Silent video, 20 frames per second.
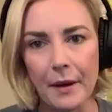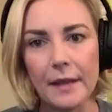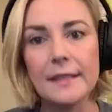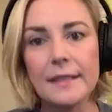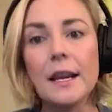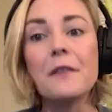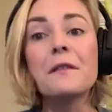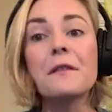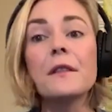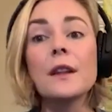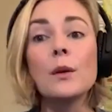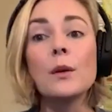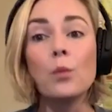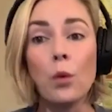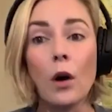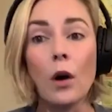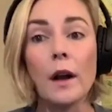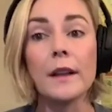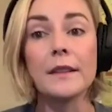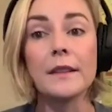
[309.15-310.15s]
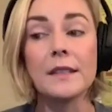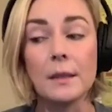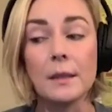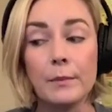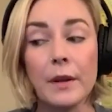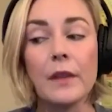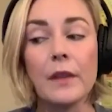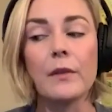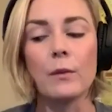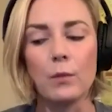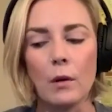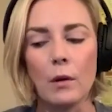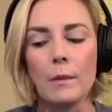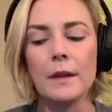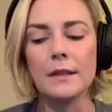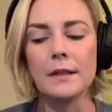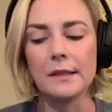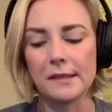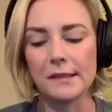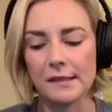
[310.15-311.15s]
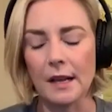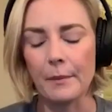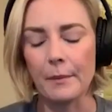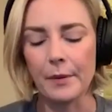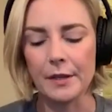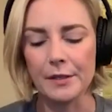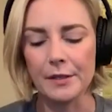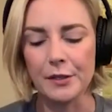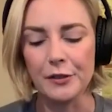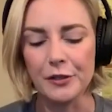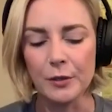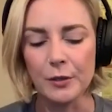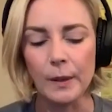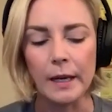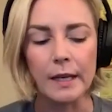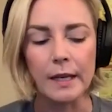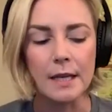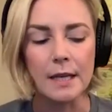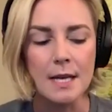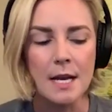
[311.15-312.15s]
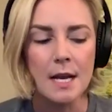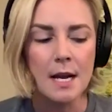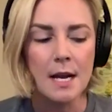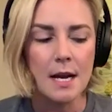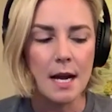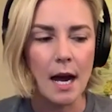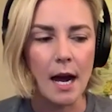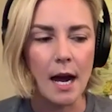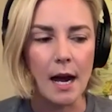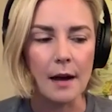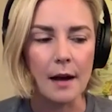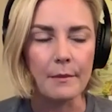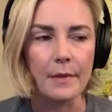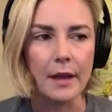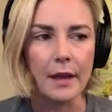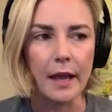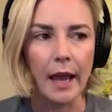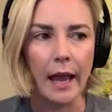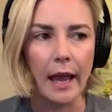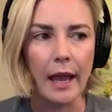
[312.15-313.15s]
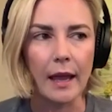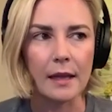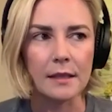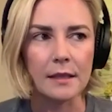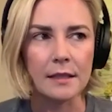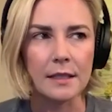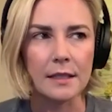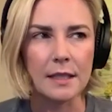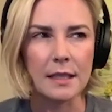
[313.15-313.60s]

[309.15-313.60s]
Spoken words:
I definitely wanted to be the woman to step in to do it. And,